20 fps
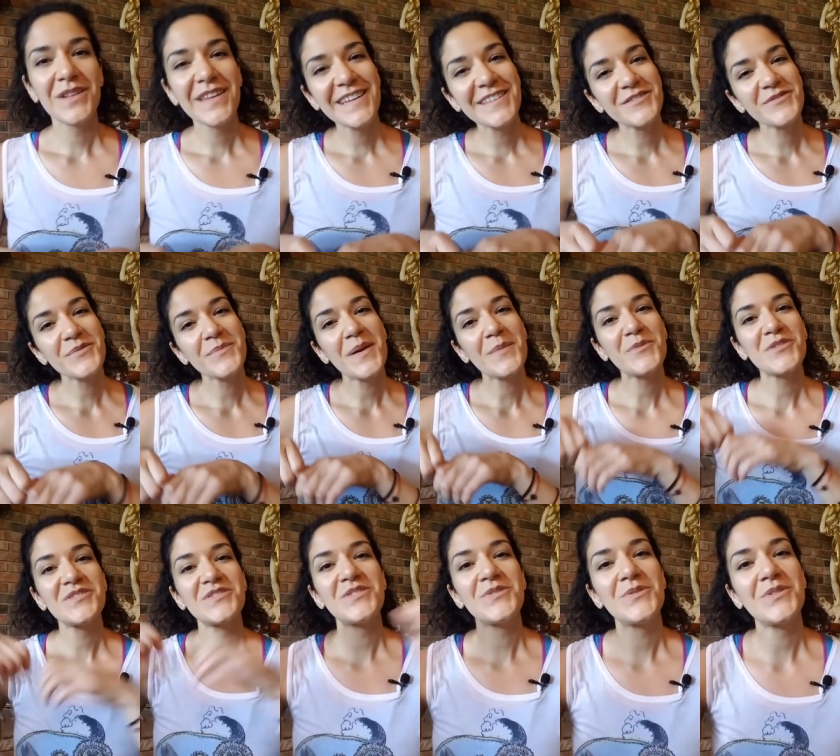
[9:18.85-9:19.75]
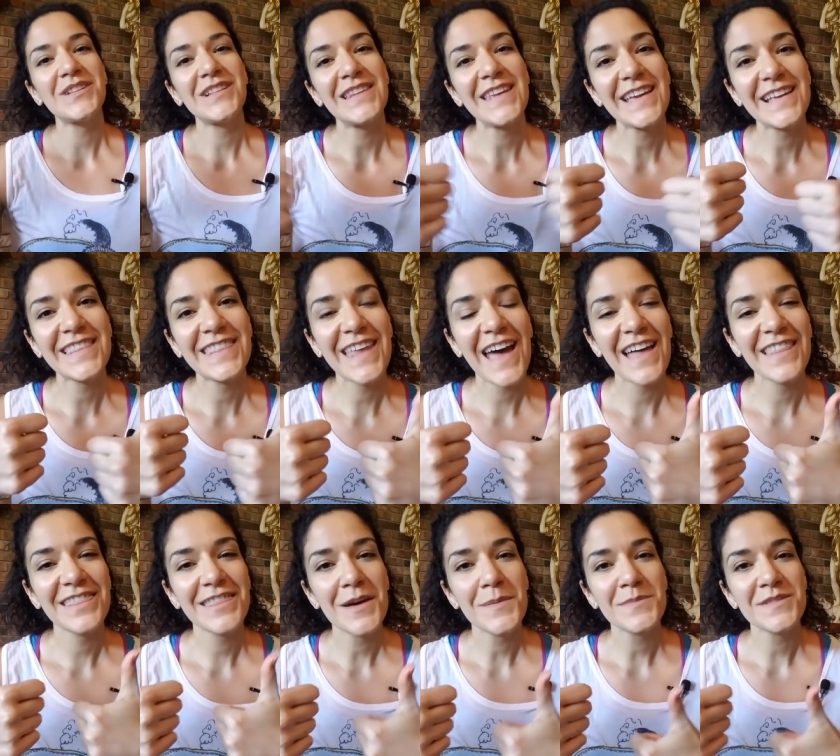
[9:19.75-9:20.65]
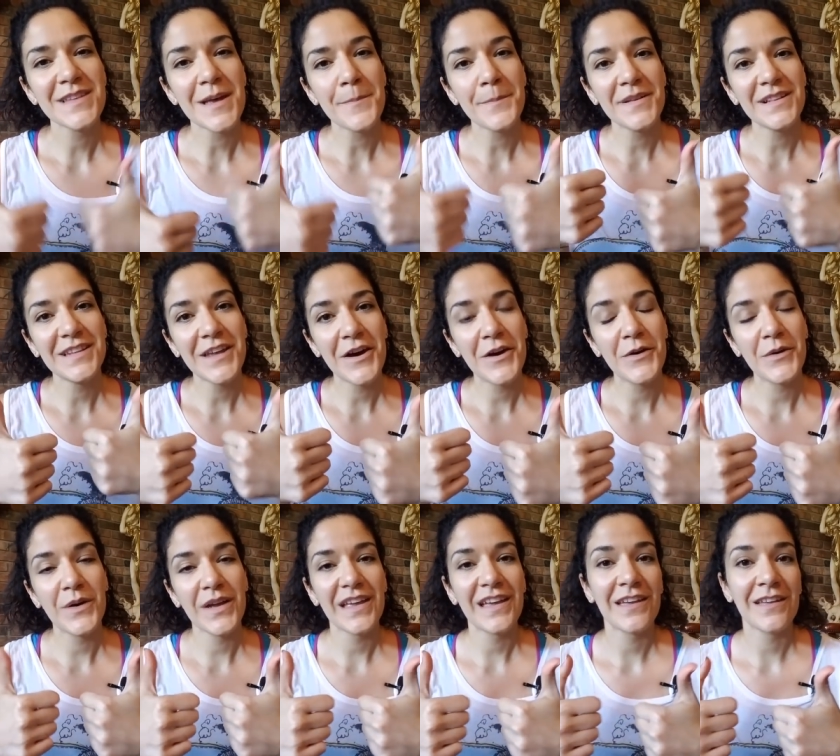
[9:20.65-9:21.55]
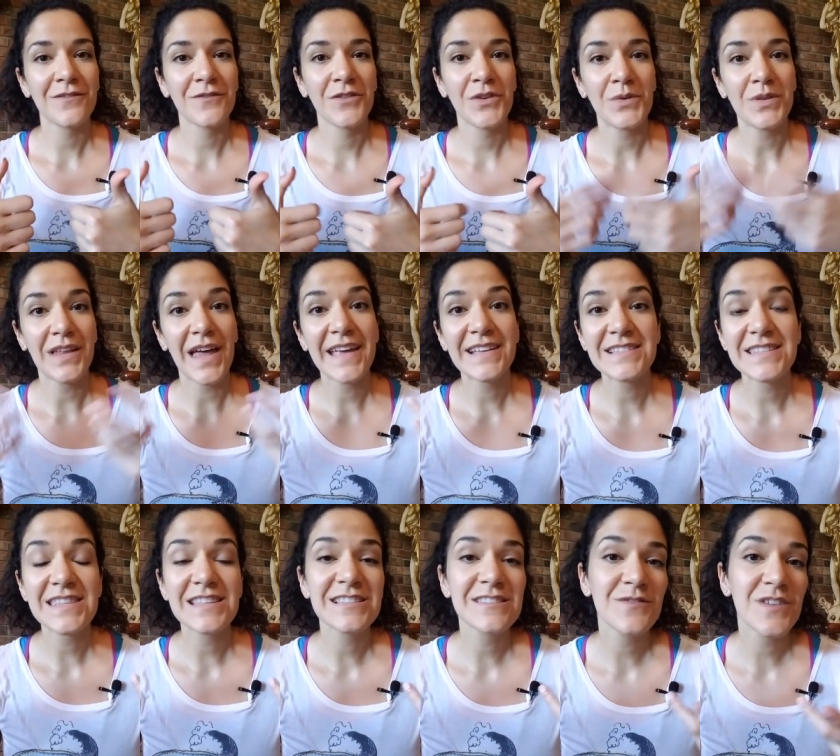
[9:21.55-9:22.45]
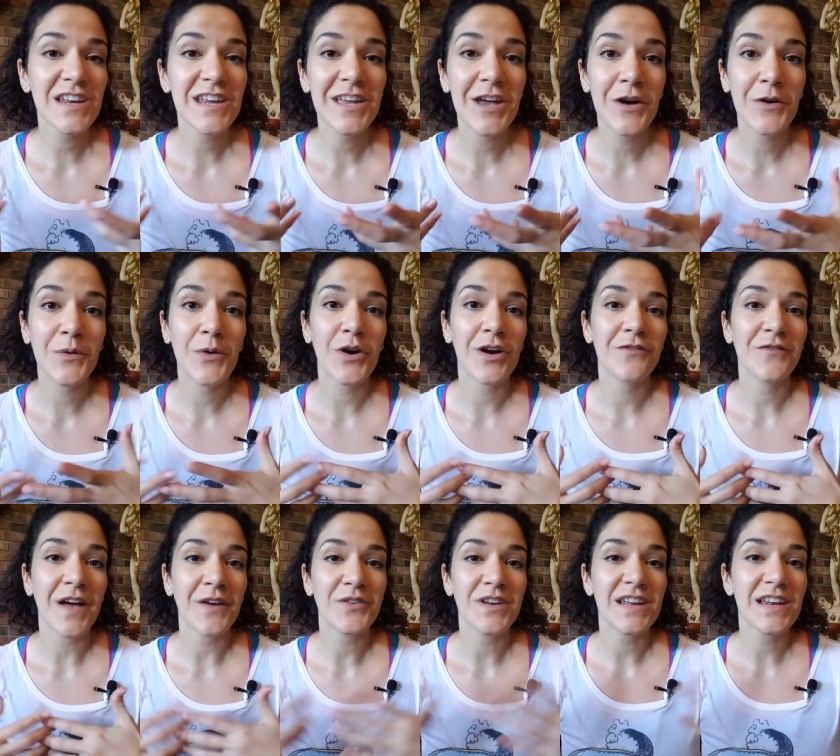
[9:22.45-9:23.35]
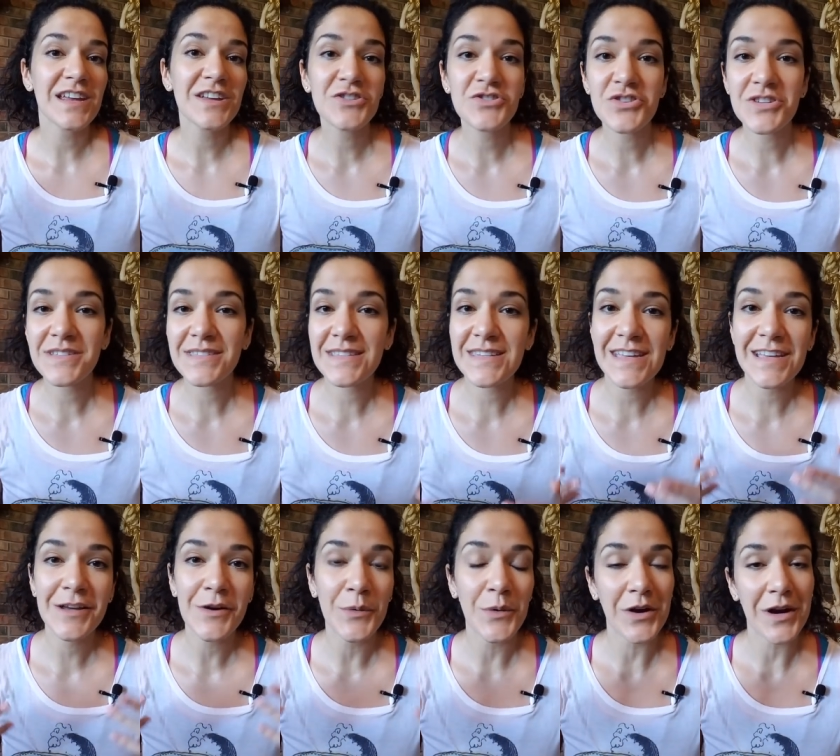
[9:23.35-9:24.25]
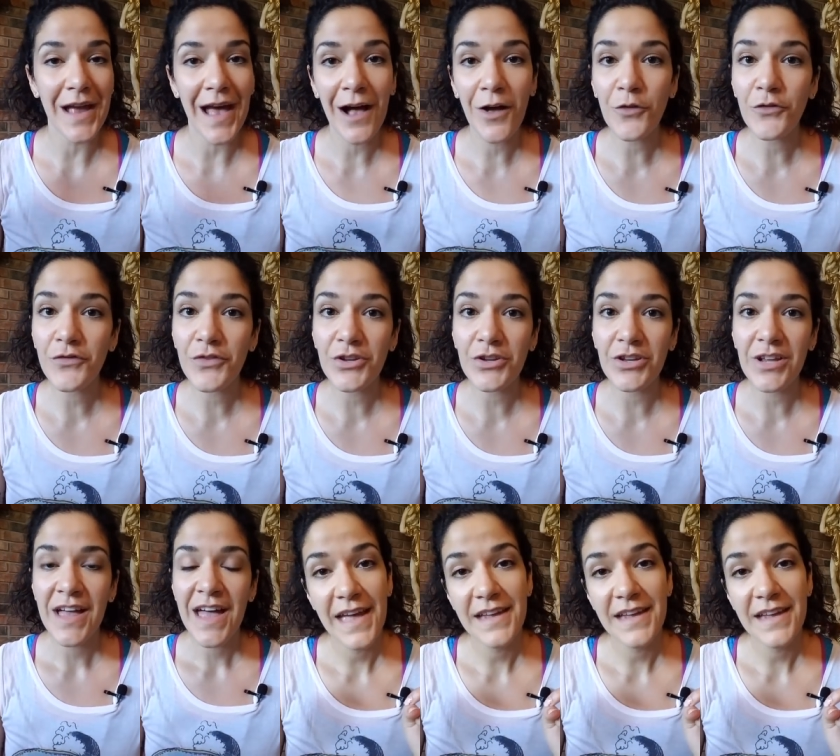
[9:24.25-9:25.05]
Please remember to click that thumbs up below if you liked this video or found it interesting or helpful,